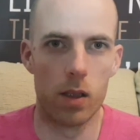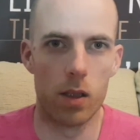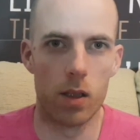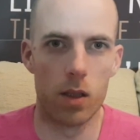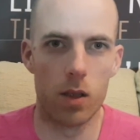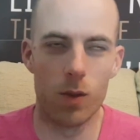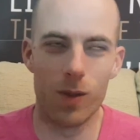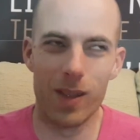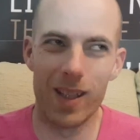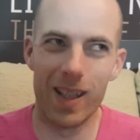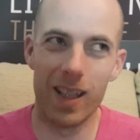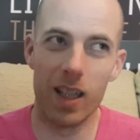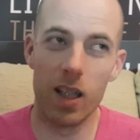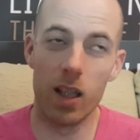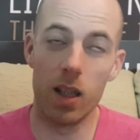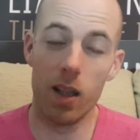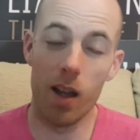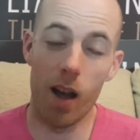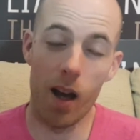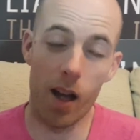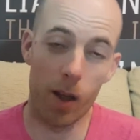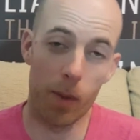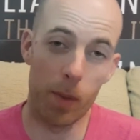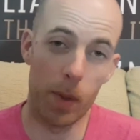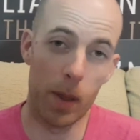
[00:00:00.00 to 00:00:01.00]
So again, a
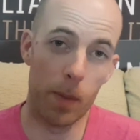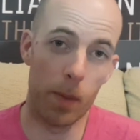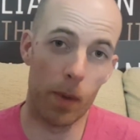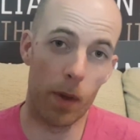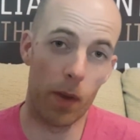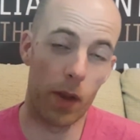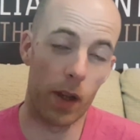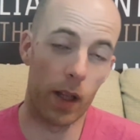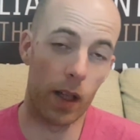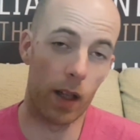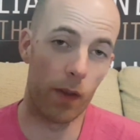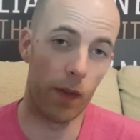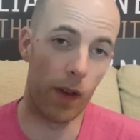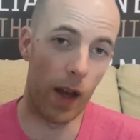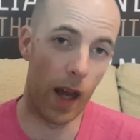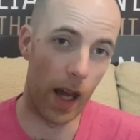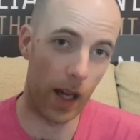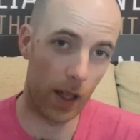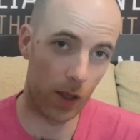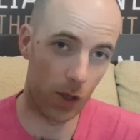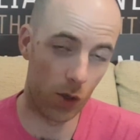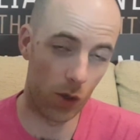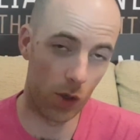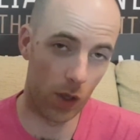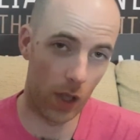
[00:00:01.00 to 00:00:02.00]
lot of people think of
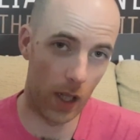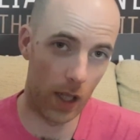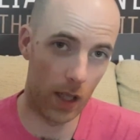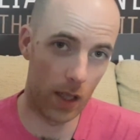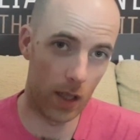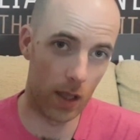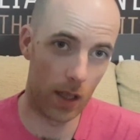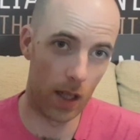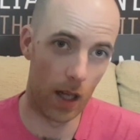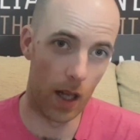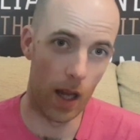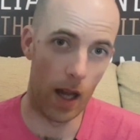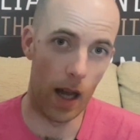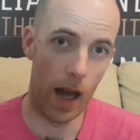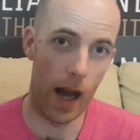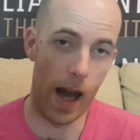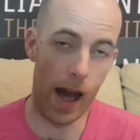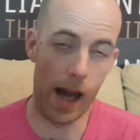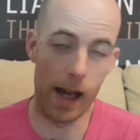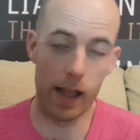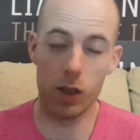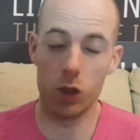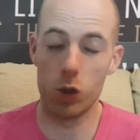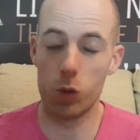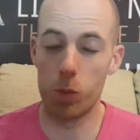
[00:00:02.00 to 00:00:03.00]
exercise
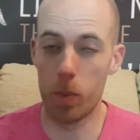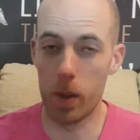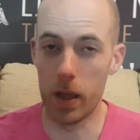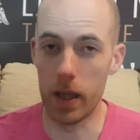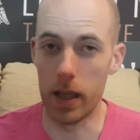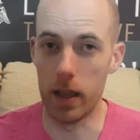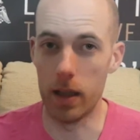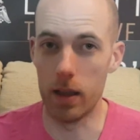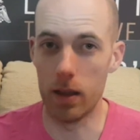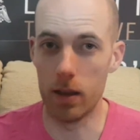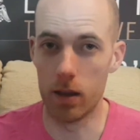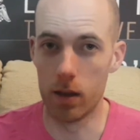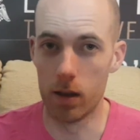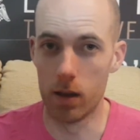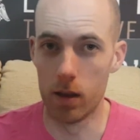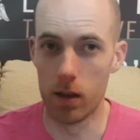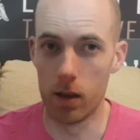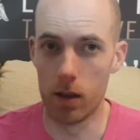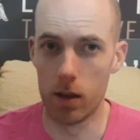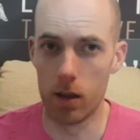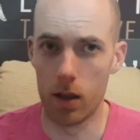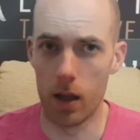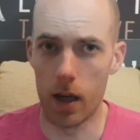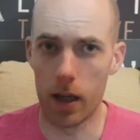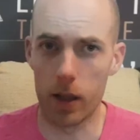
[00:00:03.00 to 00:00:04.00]
as pain.
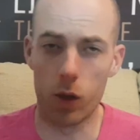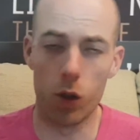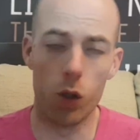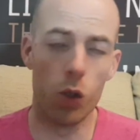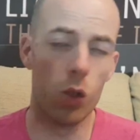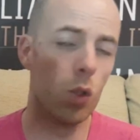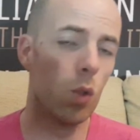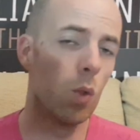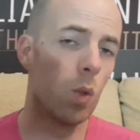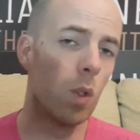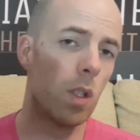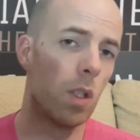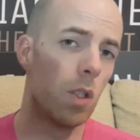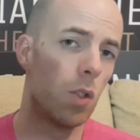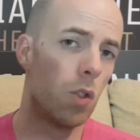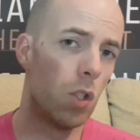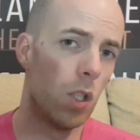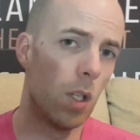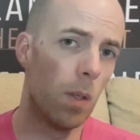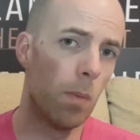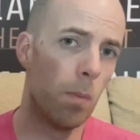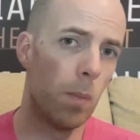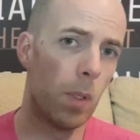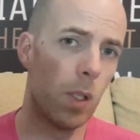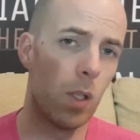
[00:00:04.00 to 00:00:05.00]
I couldn't go to the
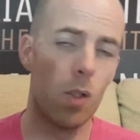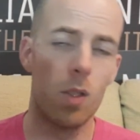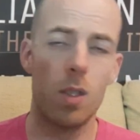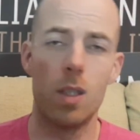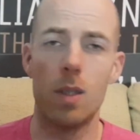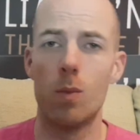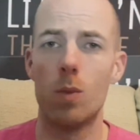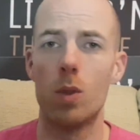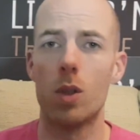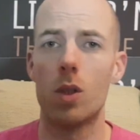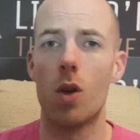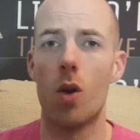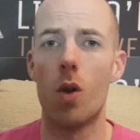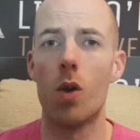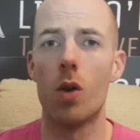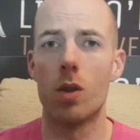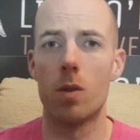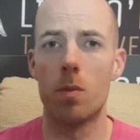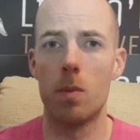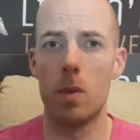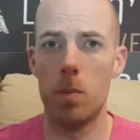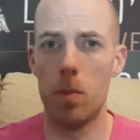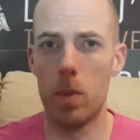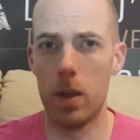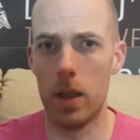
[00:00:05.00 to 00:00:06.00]
gym because it will cause
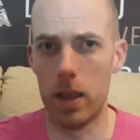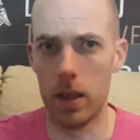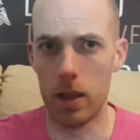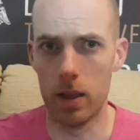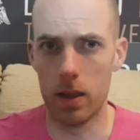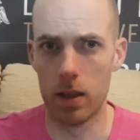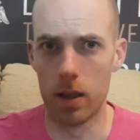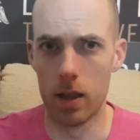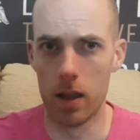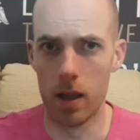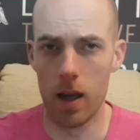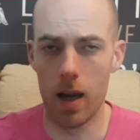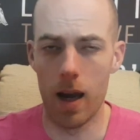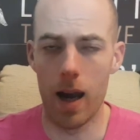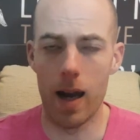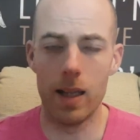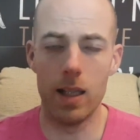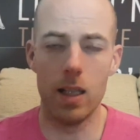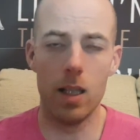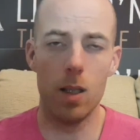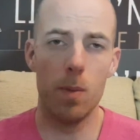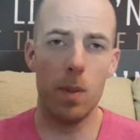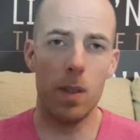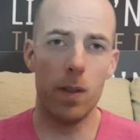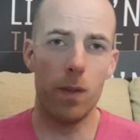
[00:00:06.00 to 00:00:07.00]
me pain. I
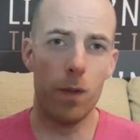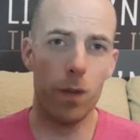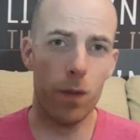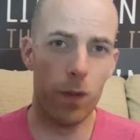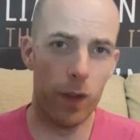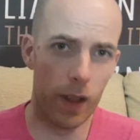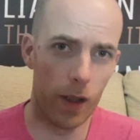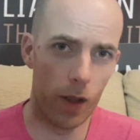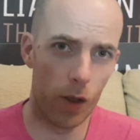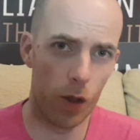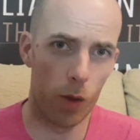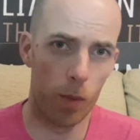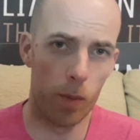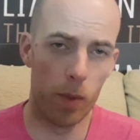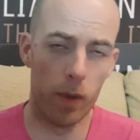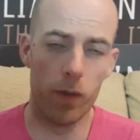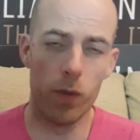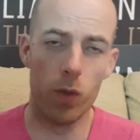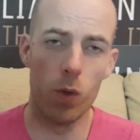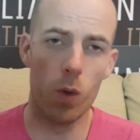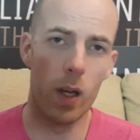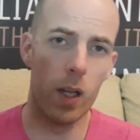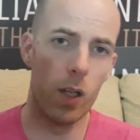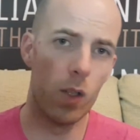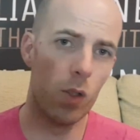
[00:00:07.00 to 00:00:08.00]
need to be fitter
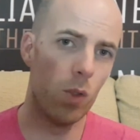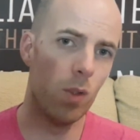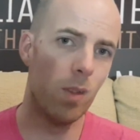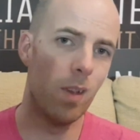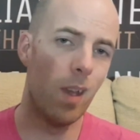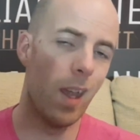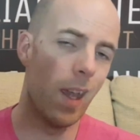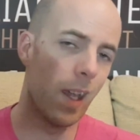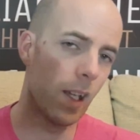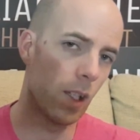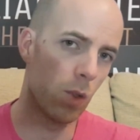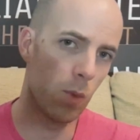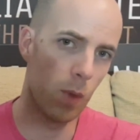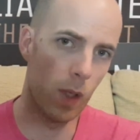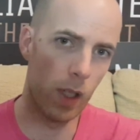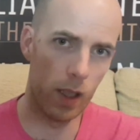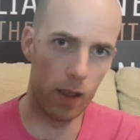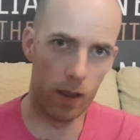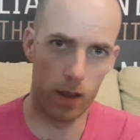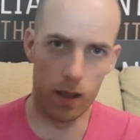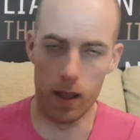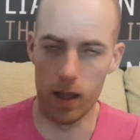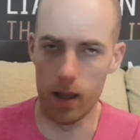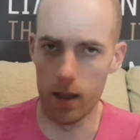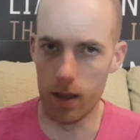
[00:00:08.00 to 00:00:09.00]
before I do X, Y,
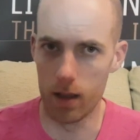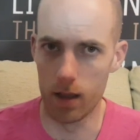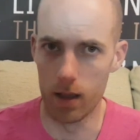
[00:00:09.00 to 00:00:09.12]
and Z.